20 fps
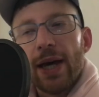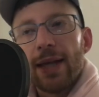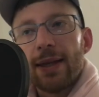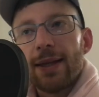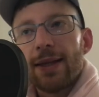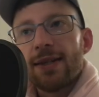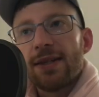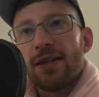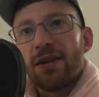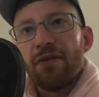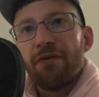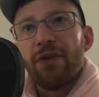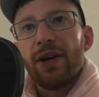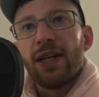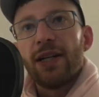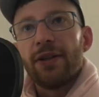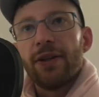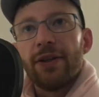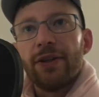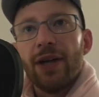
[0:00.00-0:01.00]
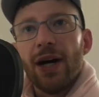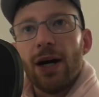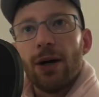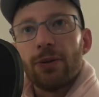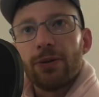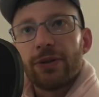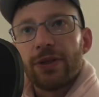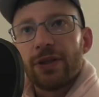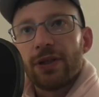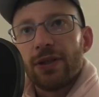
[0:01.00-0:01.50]
And that's the thing, the
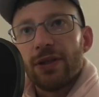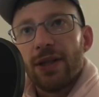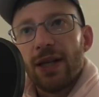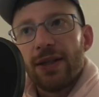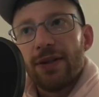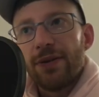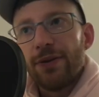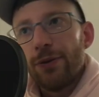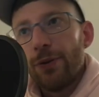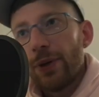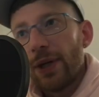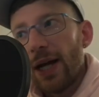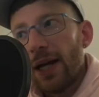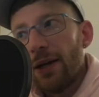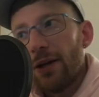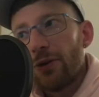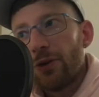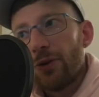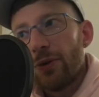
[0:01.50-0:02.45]
doubt that you cannot